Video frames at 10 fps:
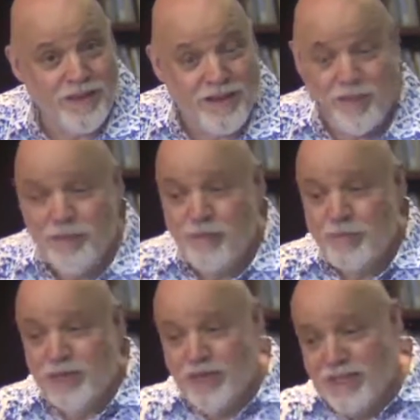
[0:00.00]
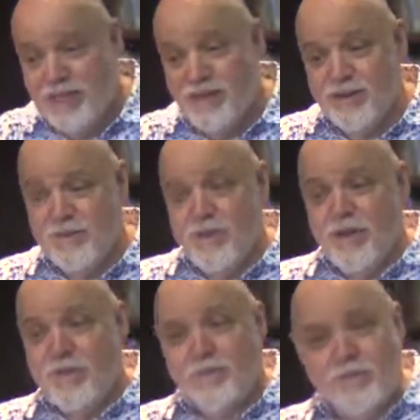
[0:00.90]
Now, when a leader
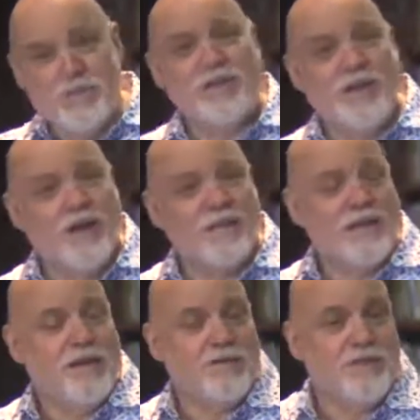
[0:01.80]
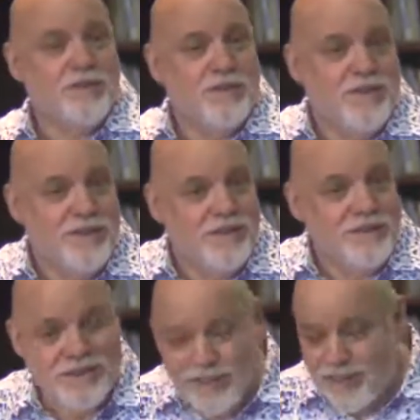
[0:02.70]
will build God's house,
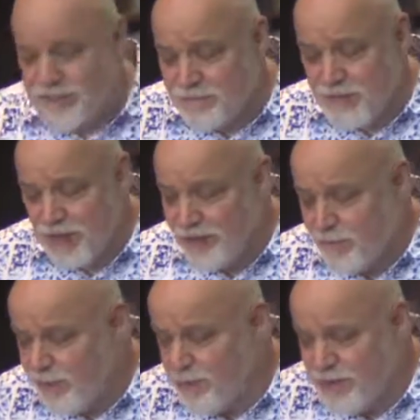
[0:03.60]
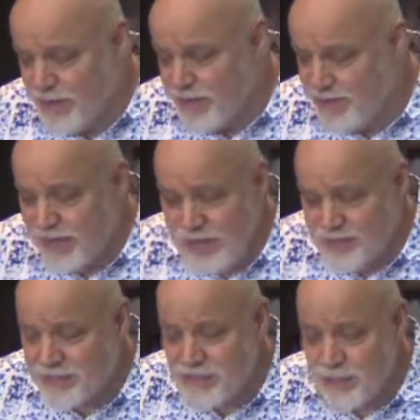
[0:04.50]
then it doesn't matter whether the leader
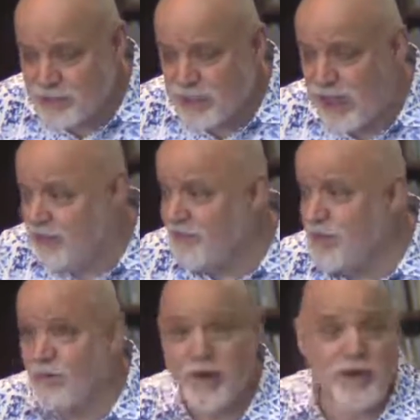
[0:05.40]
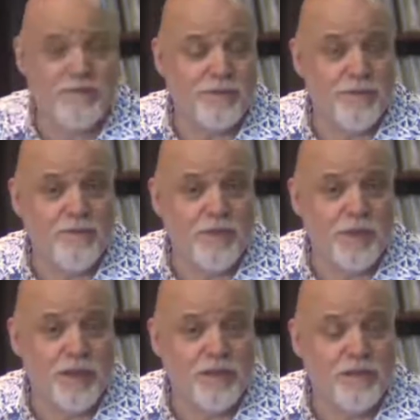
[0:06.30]
dies and goes to heaven or whatever.
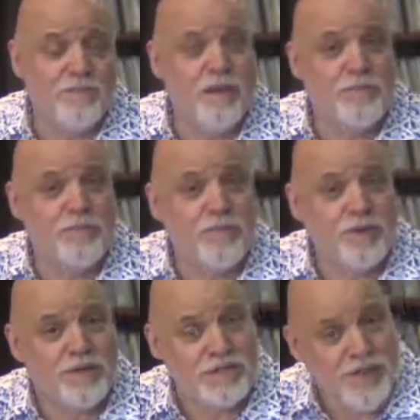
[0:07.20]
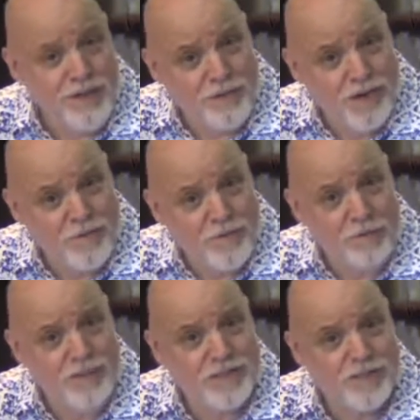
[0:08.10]
The people will continue to have a
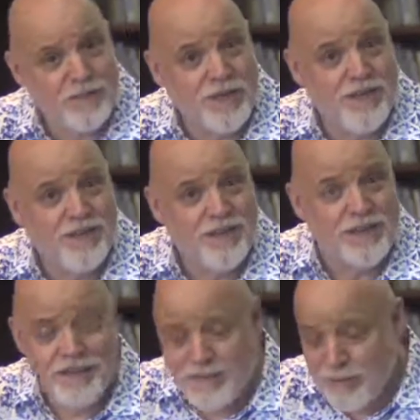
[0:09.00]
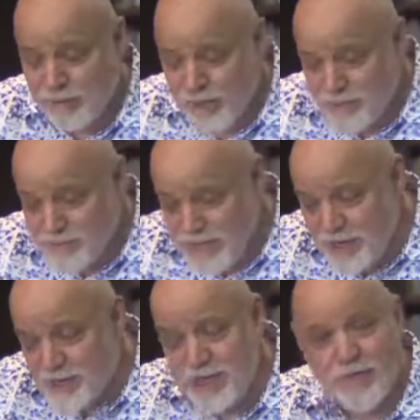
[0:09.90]
place to meet. They will
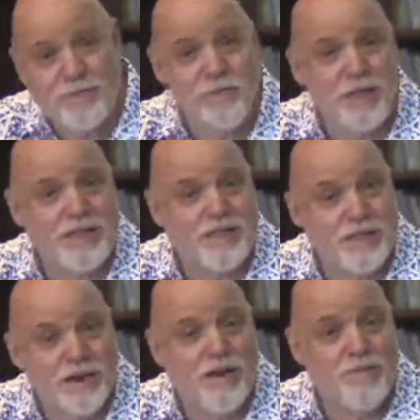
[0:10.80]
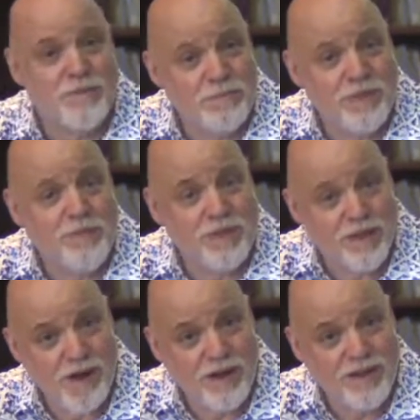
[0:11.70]
continue to have a place to come and be with
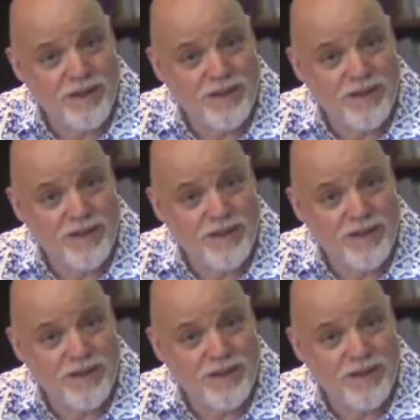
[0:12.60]
God.